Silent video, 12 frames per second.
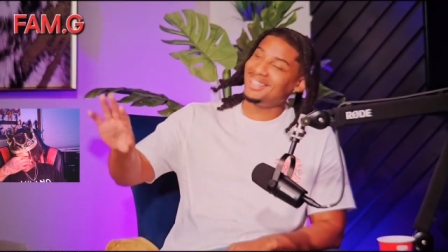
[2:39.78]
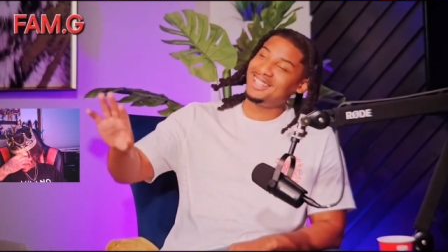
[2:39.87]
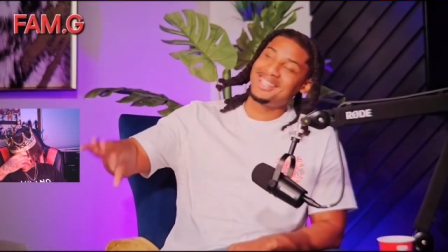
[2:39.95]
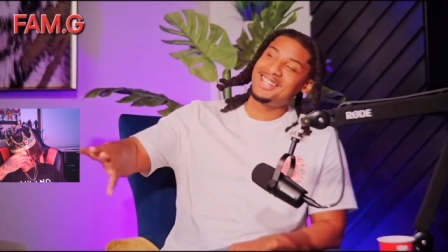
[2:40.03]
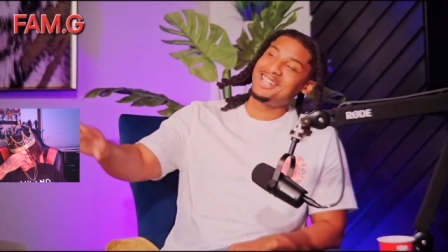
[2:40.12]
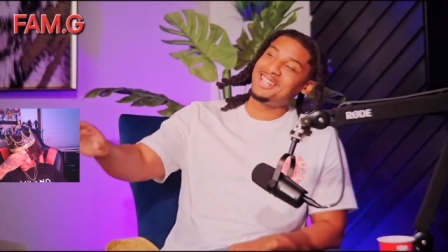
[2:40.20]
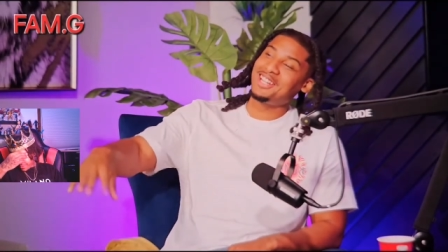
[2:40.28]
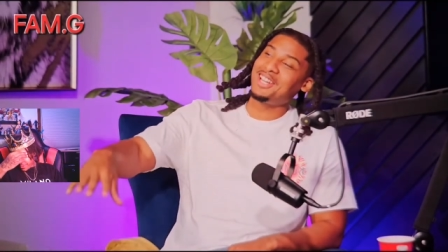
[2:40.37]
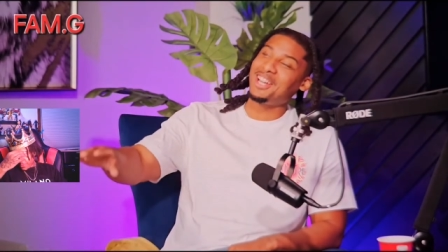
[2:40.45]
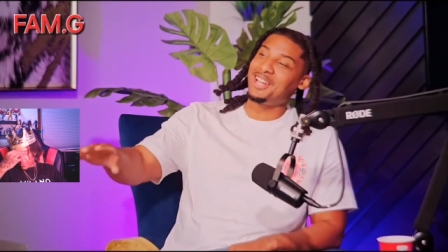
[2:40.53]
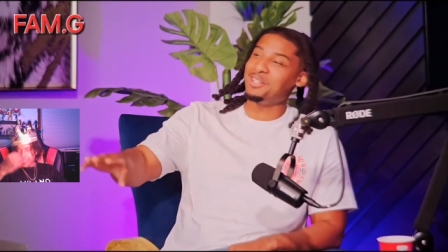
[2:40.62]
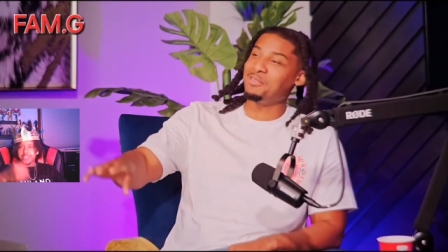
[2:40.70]
Not the
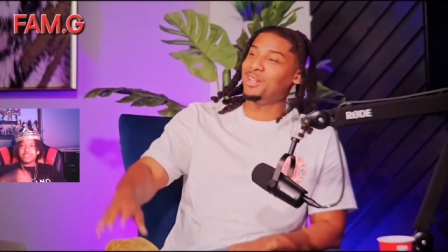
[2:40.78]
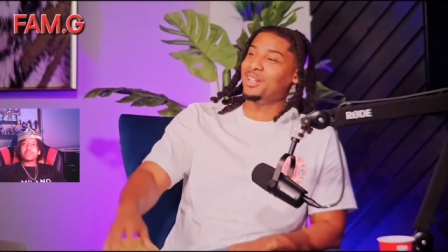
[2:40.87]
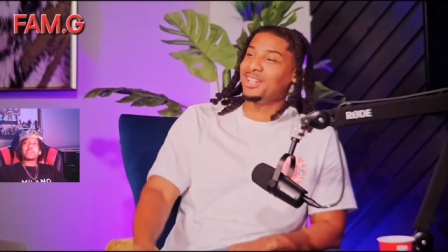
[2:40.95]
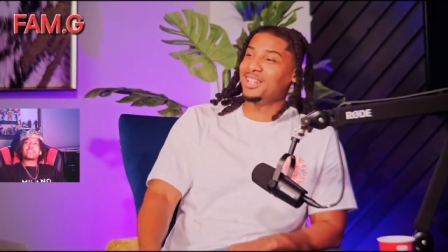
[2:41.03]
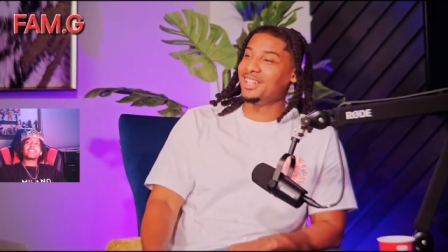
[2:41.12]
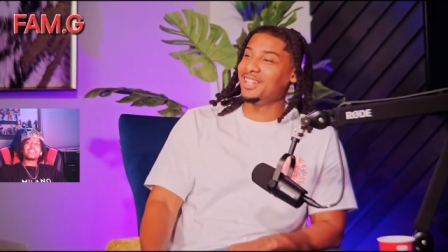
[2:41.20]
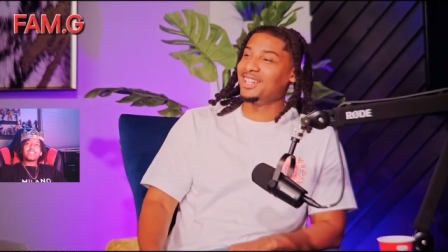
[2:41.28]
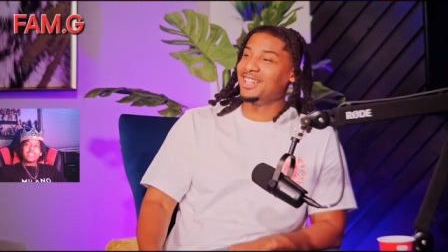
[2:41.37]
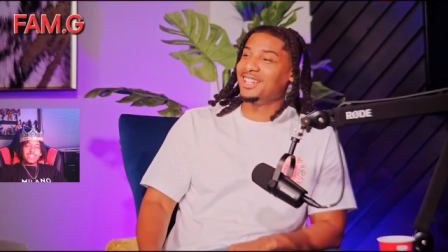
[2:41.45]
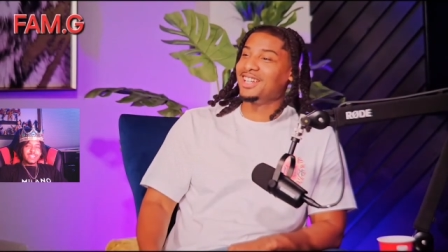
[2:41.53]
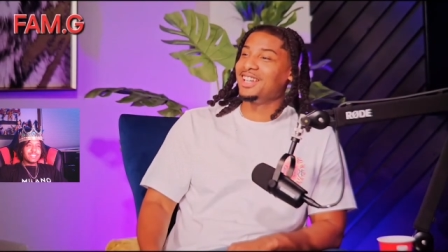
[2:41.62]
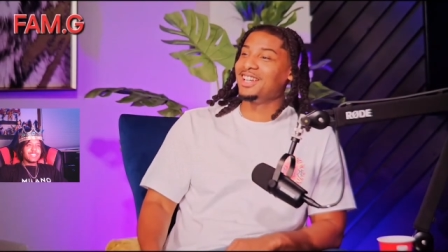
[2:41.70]
police. Hey, man. I already
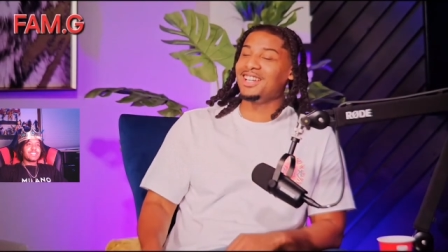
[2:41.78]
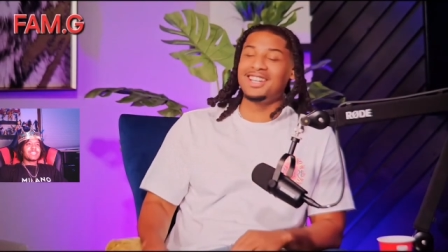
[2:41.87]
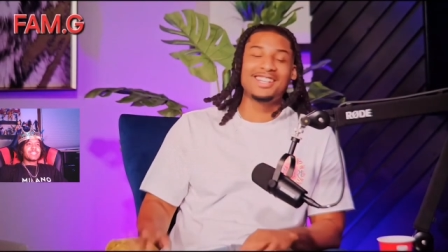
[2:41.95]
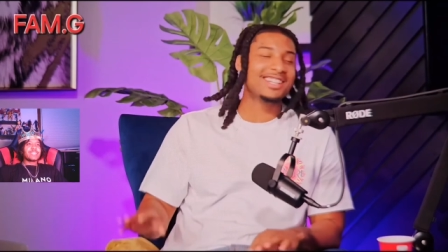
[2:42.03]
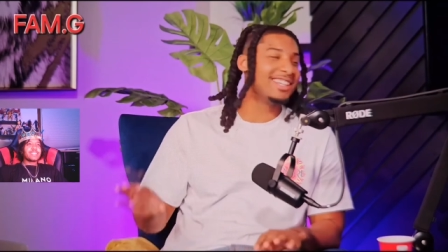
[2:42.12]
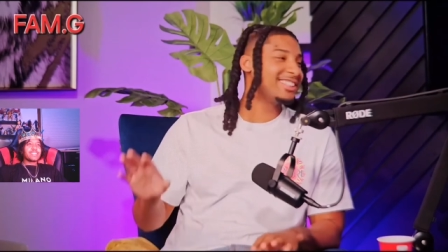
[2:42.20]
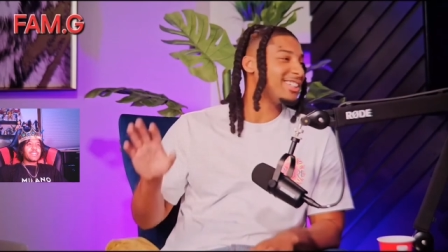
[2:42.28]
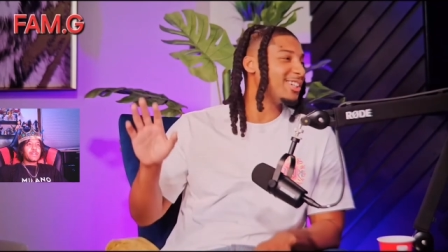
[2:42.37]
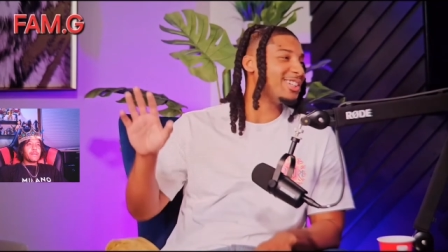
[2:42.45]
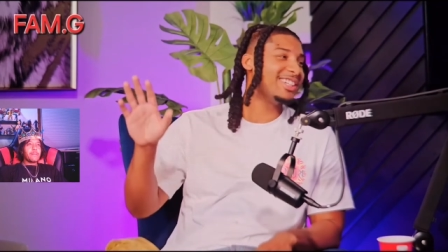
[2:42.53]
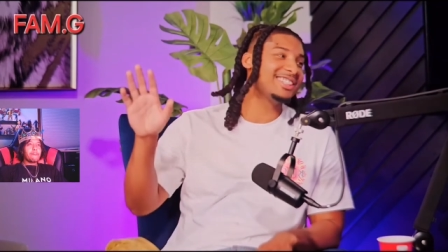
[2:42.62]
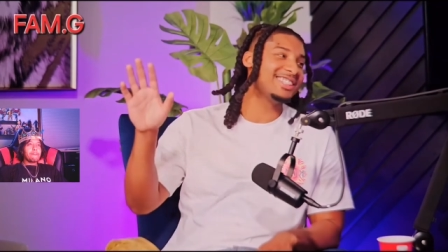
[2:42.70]
turned it off. Hell yeah,
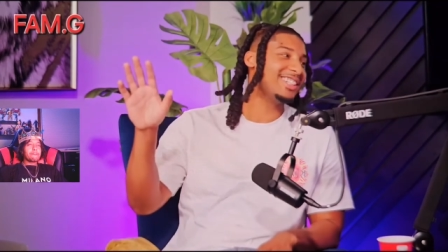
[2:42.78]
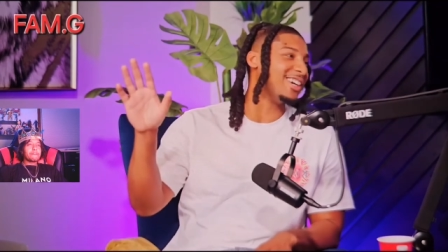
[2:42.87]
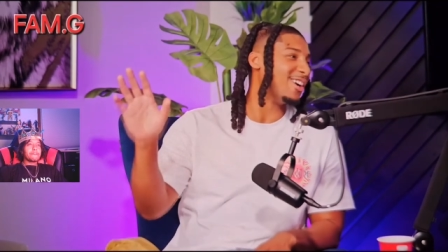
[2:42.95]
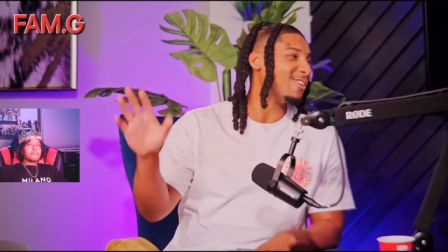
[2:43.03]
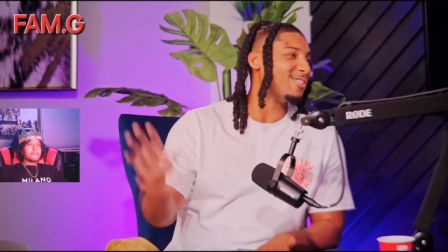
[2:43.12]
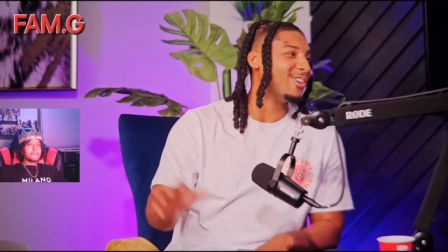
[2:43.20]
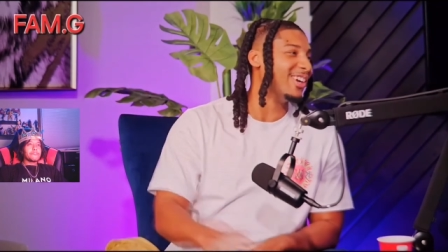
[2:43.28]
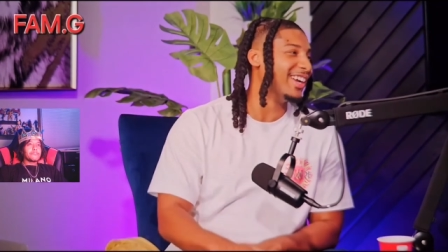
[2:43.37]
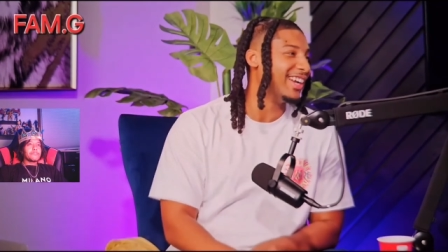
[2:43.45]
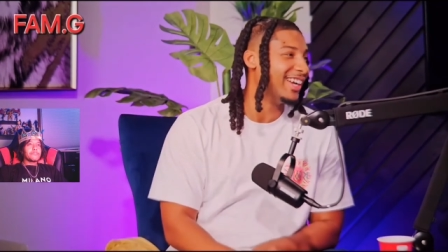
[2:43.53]
turn that shit off.